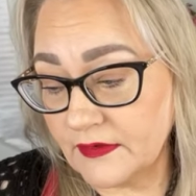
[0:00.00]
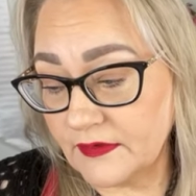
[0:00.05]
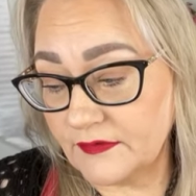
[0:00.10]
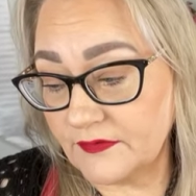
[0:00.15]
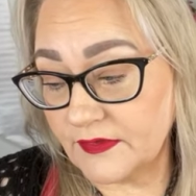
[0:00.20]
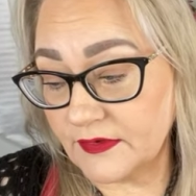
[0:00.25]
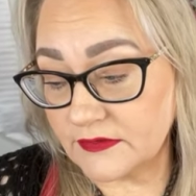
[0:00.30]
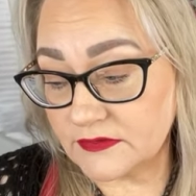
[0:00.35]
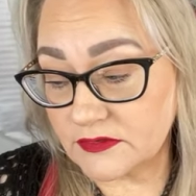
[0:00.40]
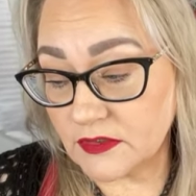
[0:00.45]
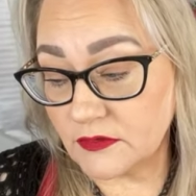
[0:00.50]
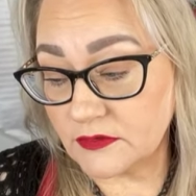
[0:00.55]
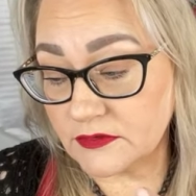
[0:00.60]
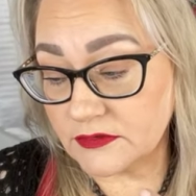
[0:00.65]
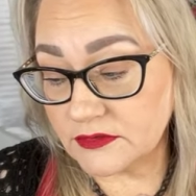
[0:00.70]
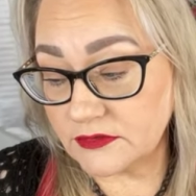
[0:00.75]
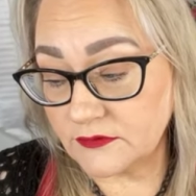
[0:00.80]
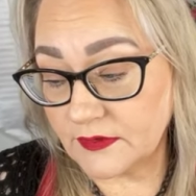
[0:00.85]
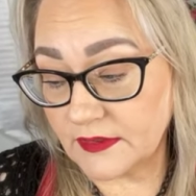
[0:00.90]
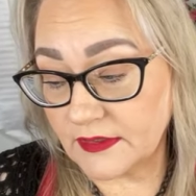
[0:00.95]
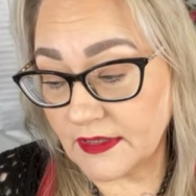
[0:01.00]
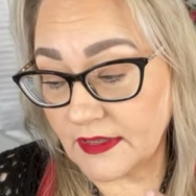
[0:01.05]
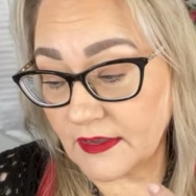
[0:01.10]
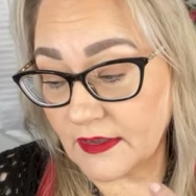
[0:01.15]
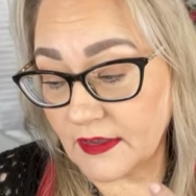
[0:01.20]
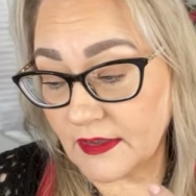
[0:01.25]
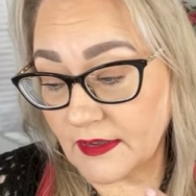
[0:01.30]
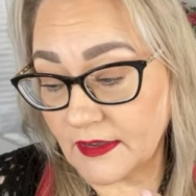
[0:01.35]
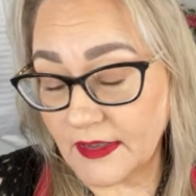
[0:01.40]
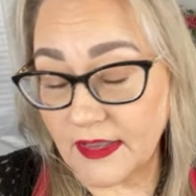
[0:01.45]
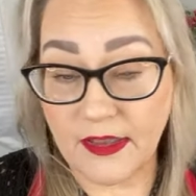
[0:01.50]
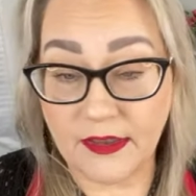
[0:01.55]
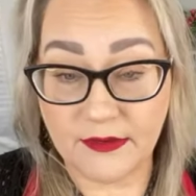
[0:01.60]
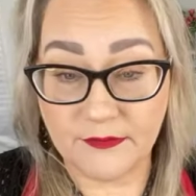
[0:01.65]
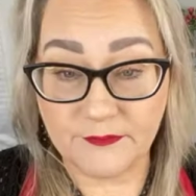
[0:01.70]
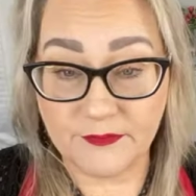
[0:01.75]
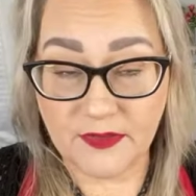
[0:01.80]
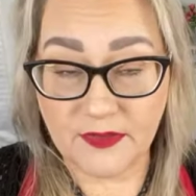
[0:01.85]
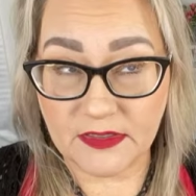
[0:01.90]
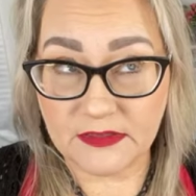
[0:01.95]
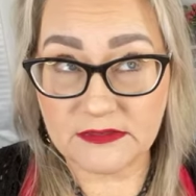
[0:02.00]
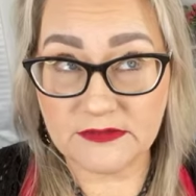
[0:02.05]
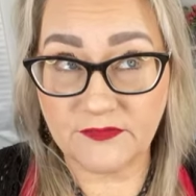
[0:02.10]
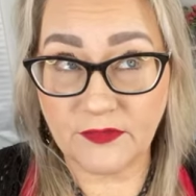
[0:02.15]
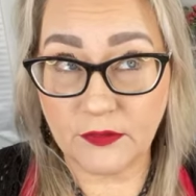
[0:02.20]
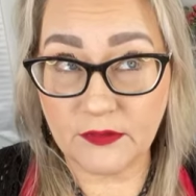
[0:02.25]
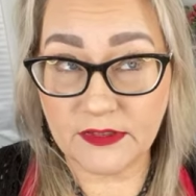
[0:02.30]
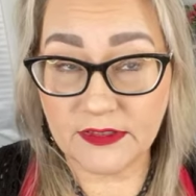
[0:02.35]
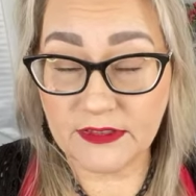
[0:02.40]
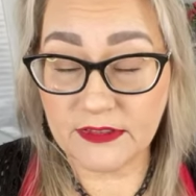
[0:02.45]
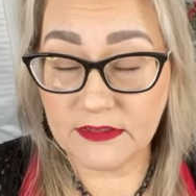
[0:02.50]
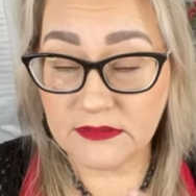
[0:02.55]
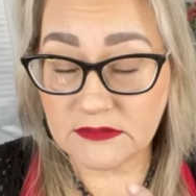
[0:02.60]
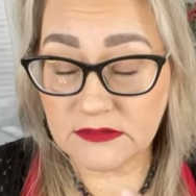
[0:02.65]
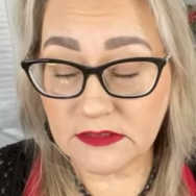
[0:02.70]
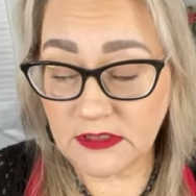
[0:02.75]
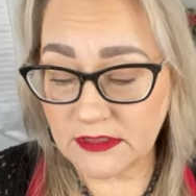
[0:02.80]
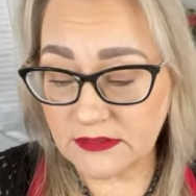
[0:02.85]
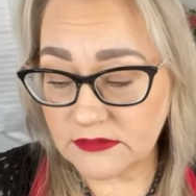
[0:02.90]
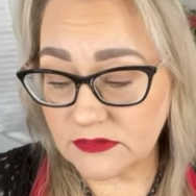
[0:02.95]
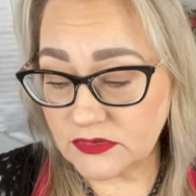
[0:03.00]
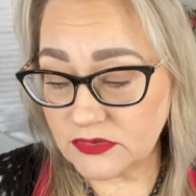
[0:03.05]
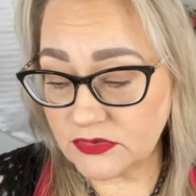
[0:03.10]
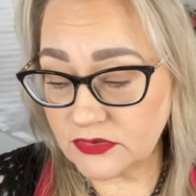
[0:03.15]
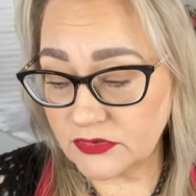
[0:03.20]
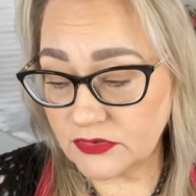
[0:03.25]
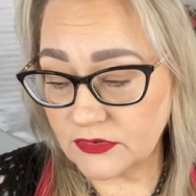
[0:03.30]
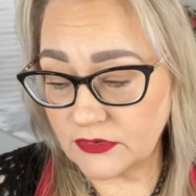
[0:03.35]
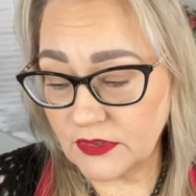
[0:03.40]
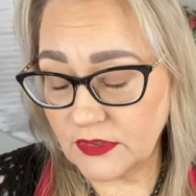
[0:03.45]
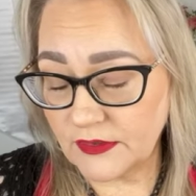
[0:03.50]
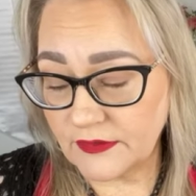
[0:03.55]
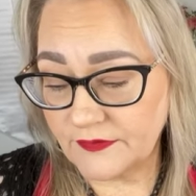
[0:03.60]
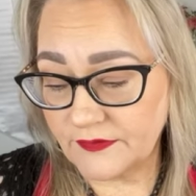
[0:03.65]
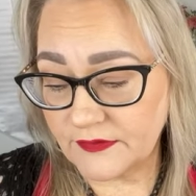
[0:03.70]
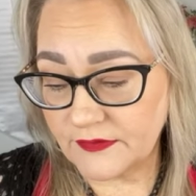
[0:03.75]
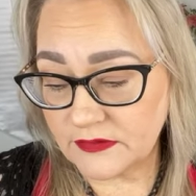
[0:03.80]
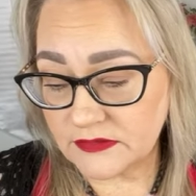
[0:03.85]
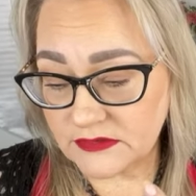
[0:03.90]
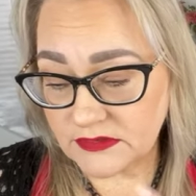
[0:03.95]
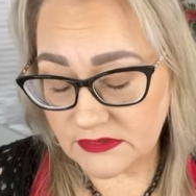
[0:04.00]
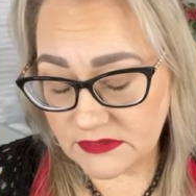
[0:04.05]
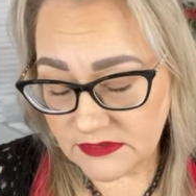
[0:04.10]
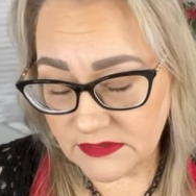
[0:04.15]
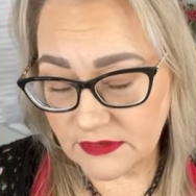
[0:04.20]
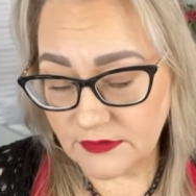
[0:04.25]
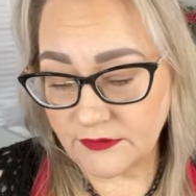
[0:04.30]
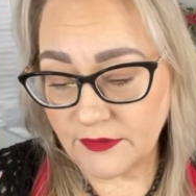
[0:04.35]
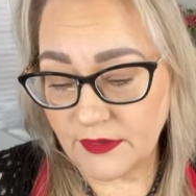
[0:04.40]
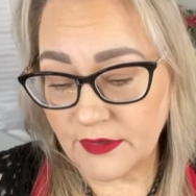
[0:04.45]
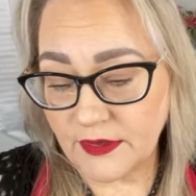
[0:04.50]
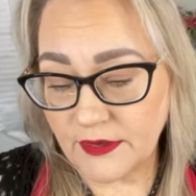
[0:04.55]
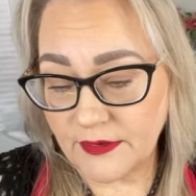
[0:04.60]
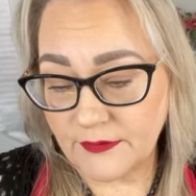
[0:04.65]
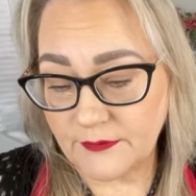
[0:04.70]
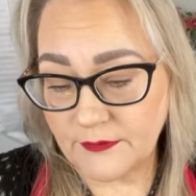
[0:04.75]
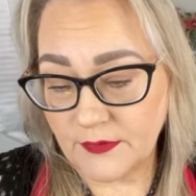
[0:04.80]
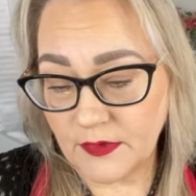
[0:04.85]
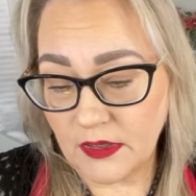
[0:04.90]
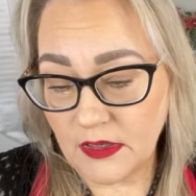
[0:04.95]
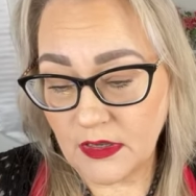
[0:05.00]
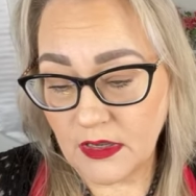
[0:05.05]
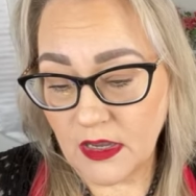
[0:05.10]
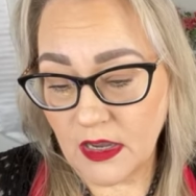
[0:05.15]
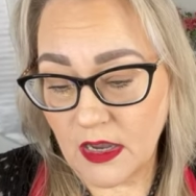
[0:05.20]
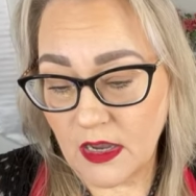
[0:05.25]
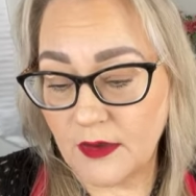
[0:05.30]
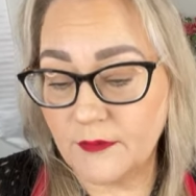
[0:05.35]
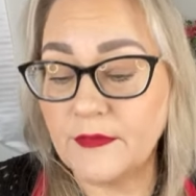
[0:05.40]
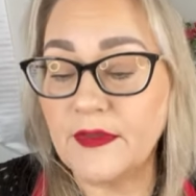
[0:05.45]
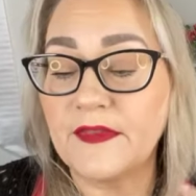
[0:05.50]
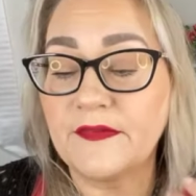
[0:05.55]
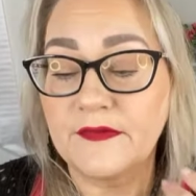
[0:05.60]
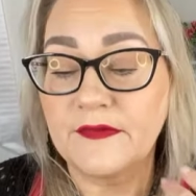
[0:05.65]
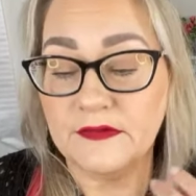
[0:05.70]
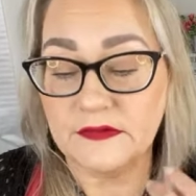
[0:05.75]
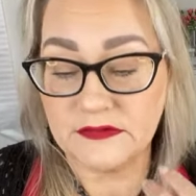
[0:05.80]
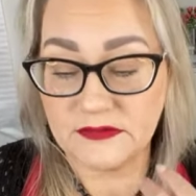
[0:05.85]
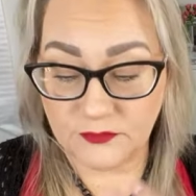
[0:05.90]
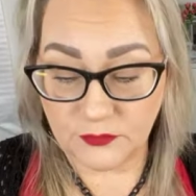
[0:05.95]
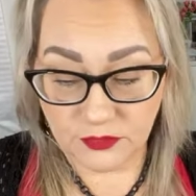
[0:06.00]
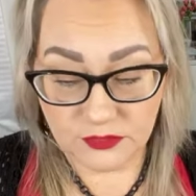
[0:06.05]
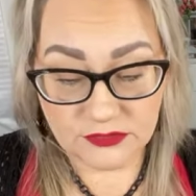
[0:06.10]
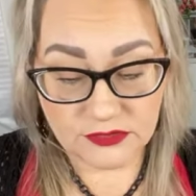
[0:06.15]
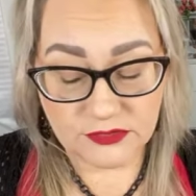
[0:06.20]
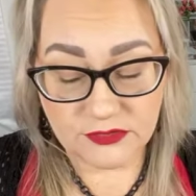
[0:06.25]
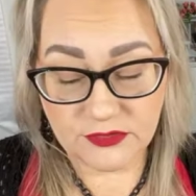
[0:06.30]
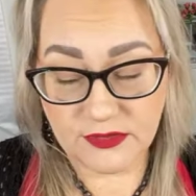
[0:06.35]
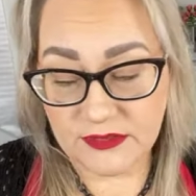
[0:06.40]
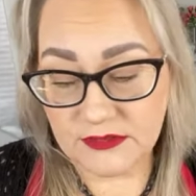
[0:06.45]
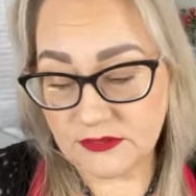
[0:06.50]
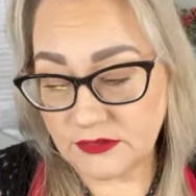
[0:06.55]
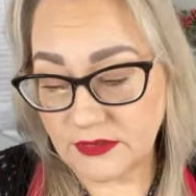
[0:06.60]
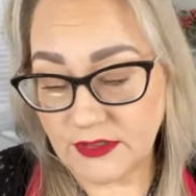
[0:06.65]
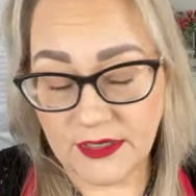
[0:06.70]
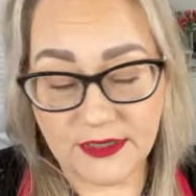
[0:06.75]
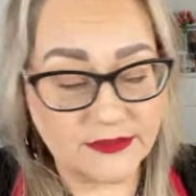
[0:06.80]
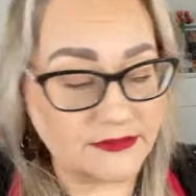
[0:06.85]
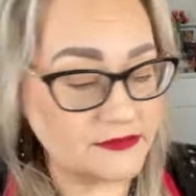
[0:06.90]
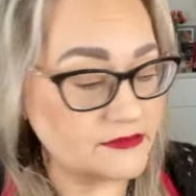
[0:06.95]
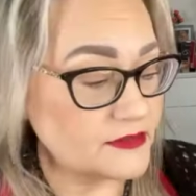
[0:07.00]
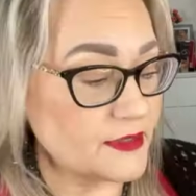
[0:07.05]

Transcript: there's also a exfoliant cleanser, there's the serum, and there's the moisturizer, guys.